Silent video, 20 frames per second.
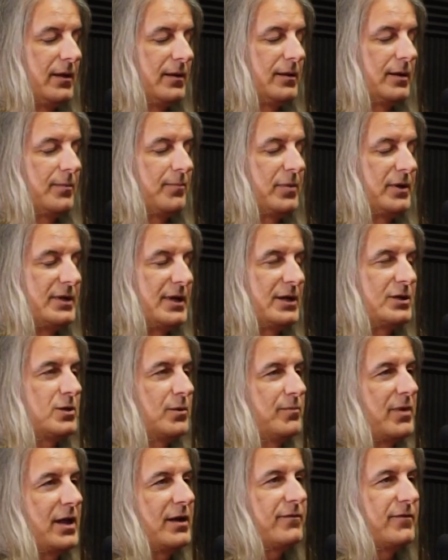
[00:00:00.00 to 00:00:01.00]
the
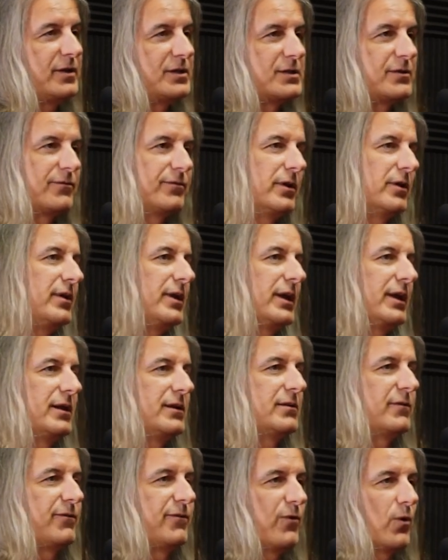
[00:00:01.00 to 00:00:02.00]
potential benefits of floating
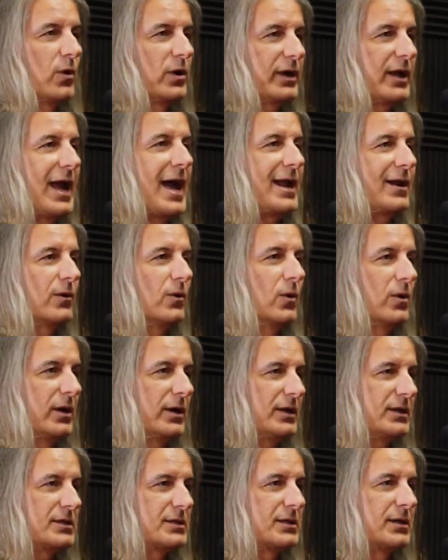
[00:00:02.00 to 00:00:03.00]
into four
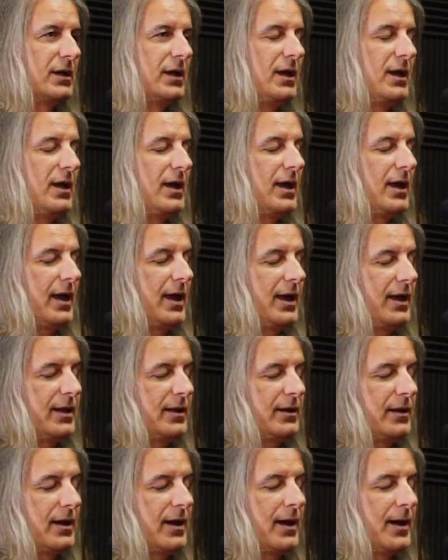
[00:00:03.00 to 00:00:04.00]
categories, mm-hmm.
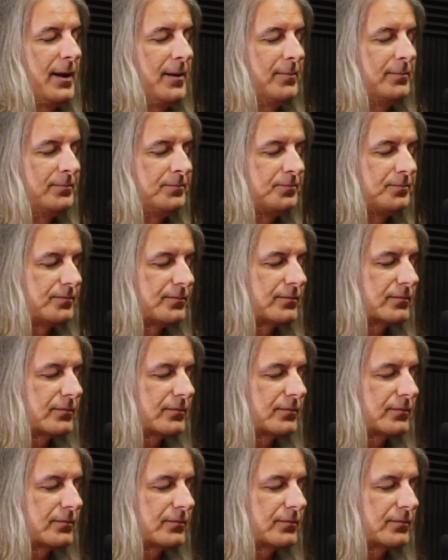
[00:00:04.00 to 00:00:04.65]
and um,